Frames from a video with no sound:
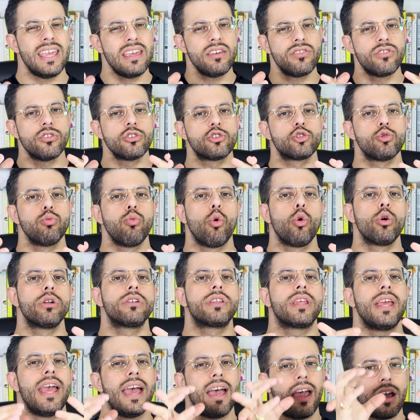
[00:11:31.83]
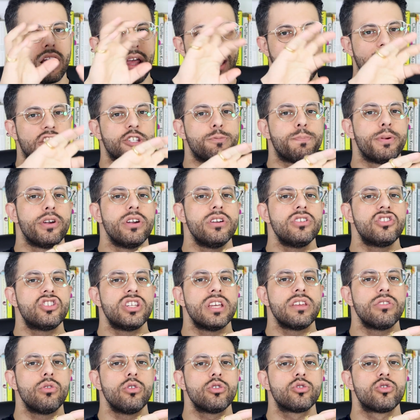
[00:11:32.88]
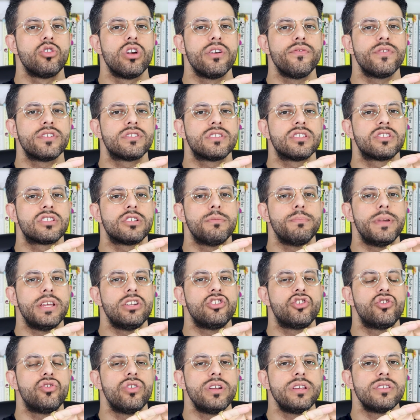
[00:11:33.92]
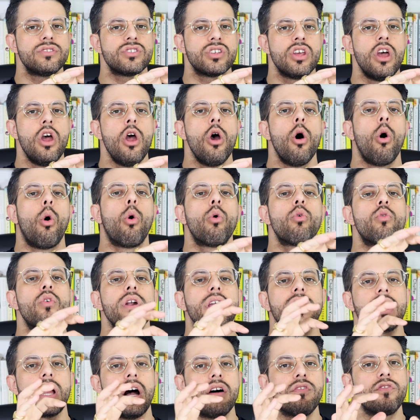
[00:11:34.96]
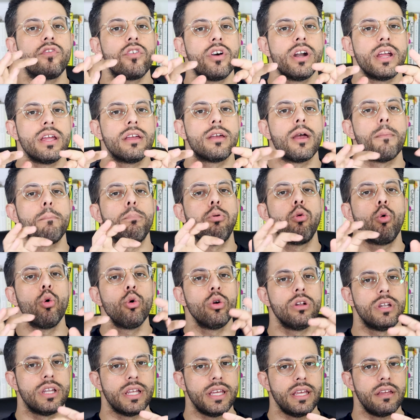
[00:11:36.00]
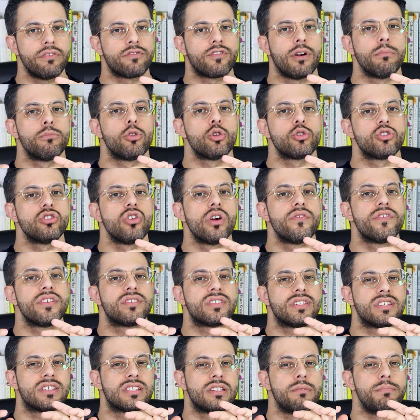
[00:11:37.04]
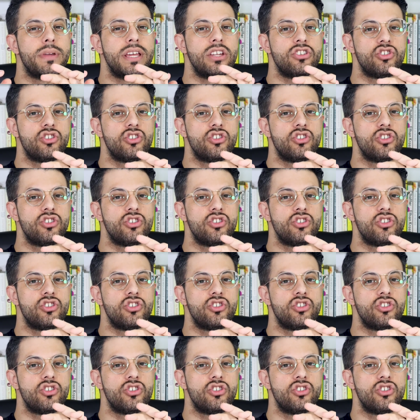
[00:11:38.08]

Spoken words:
either toward experiencing those nervous system injuries or recovering poorly from those nervous system